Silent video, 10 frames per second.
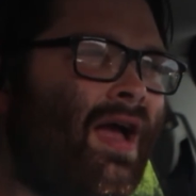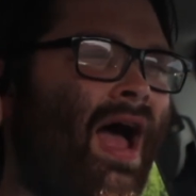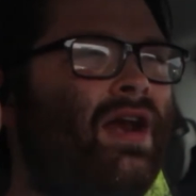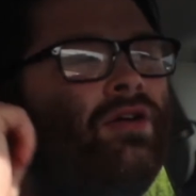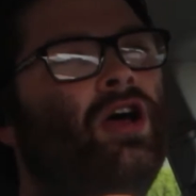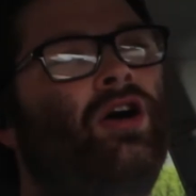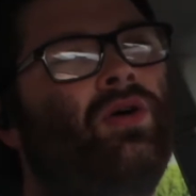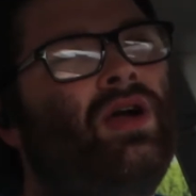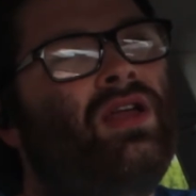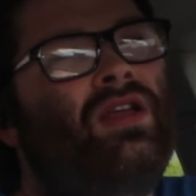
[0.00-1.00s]
I don't
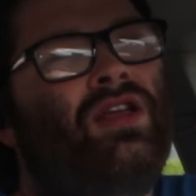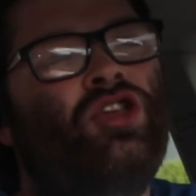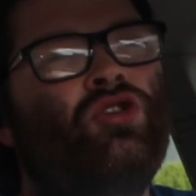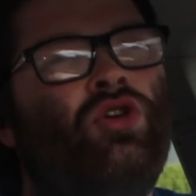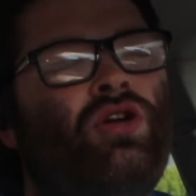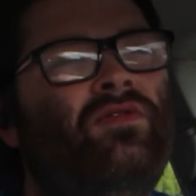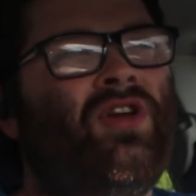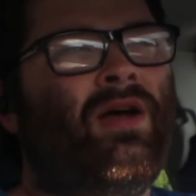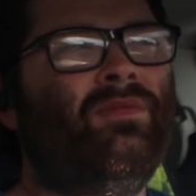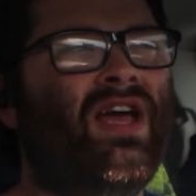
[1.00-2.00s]
know, you could
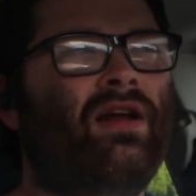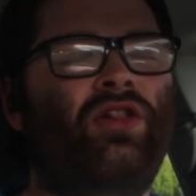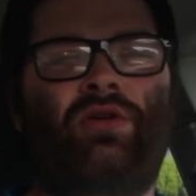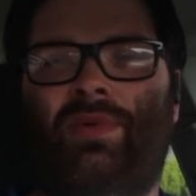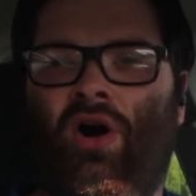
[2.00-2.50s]
have come down a little